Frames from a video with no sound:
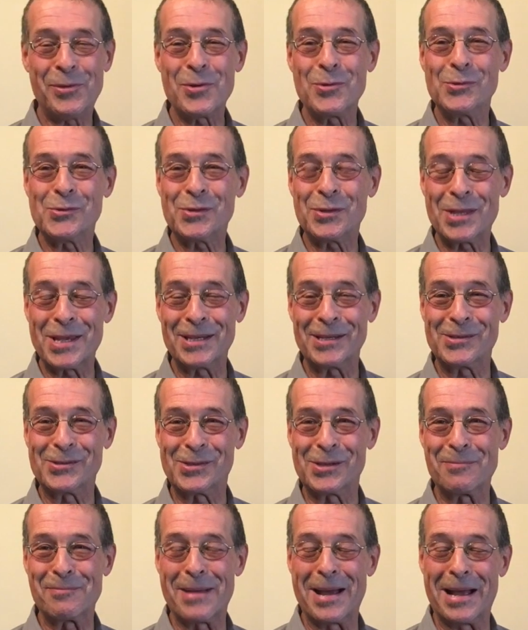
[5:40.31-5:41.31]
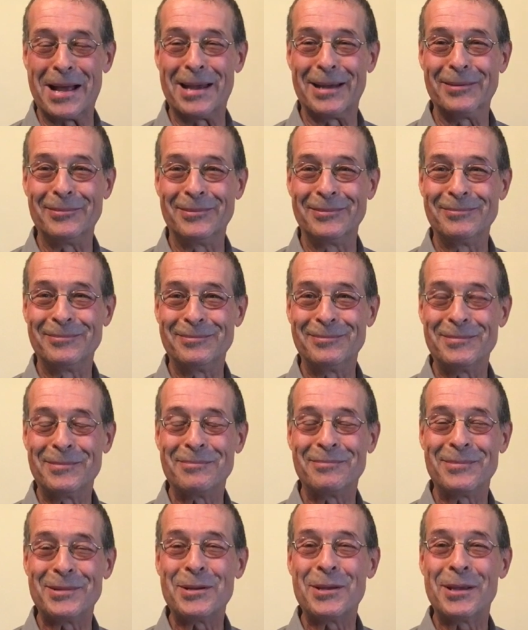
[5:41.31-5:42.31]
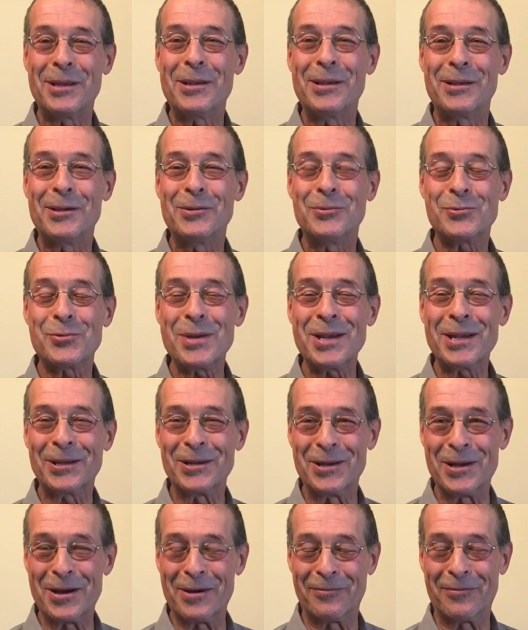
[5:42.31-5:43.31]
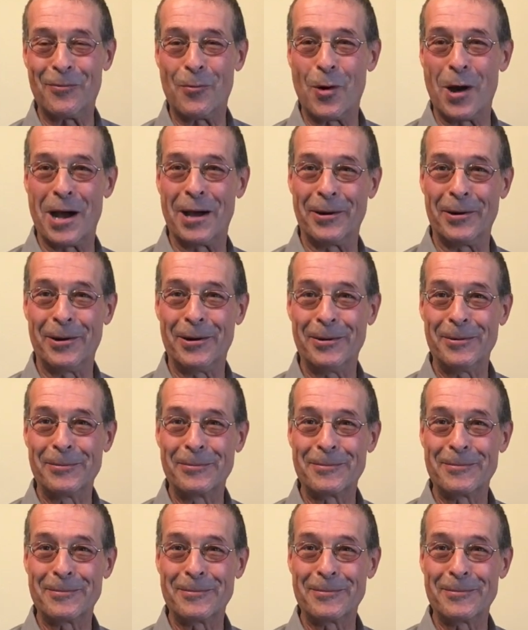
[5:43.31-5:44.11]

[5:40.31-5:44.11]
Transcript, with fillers: those things in mind, drink enough water.